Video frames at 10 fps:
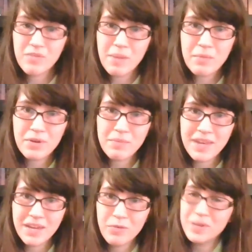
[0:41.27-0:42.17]
I remember it
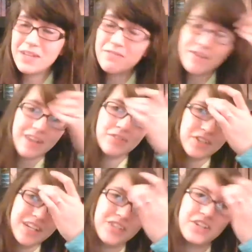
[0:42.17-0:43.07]
being a really fun
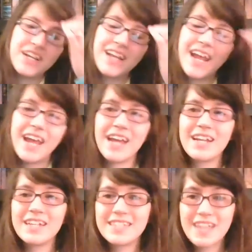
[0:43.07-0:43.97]
tradition,
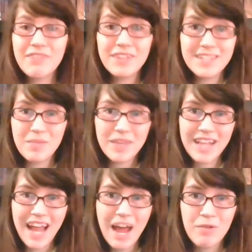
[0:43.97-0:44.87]
and it's definitely something
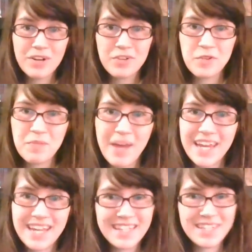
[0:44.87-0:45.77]
that I want to do with my
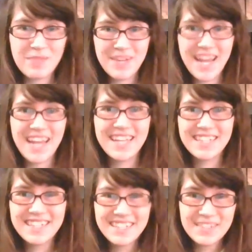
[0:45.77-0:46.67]
kids someday.
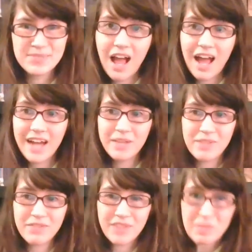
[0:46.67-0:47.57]
I
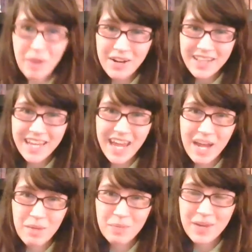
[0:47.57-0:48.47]
am definitely part of the
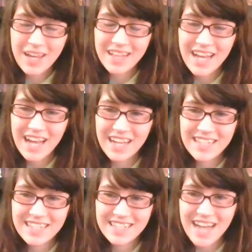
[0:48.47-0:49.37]
camp
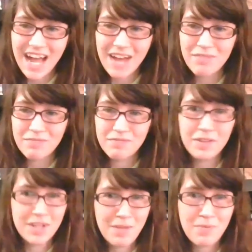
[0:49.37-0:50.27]
that does not
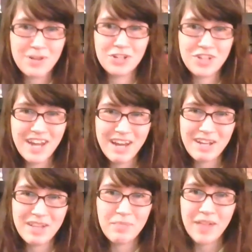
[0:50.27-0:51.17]
fully
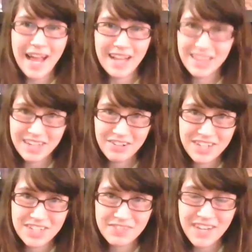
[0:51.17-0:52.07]
appreciate the black
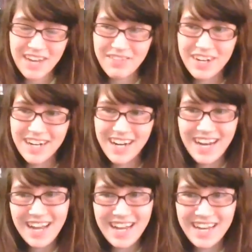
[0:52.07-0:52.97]
licorice
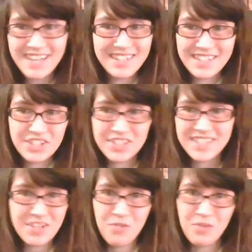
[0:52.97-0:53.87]
flavor. I
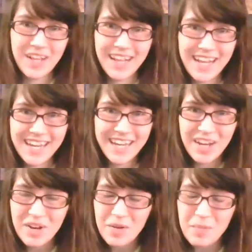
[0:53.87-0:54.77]
just don't really like
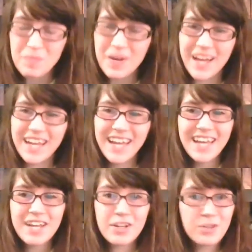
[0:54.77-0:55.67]
it, but
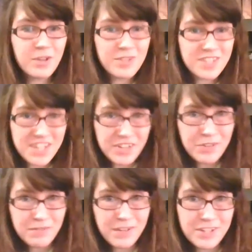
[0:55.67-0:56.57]
kudos to
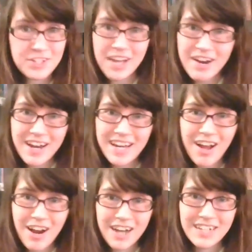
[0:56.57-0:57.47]
you for
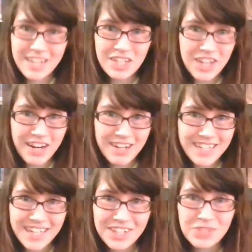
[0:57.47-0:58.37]
sharing our Dutch
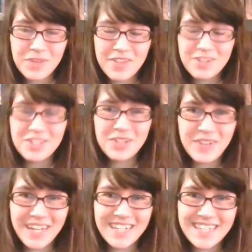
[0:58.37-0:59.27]
heritage with your
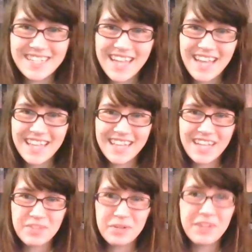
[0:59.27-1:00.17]
students. I think
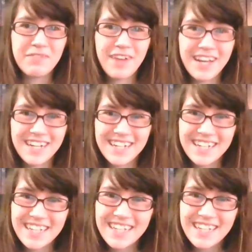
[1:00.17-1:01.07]
that's really fun.
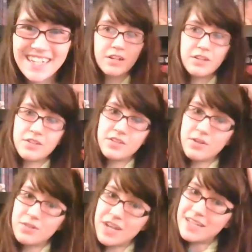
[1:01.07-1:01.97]

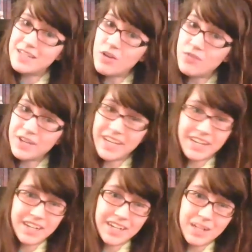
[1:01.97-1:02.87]
So Jess, over
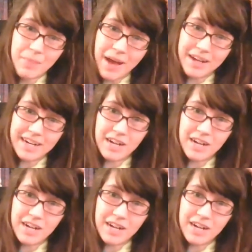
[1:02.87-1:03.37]
here in the Potter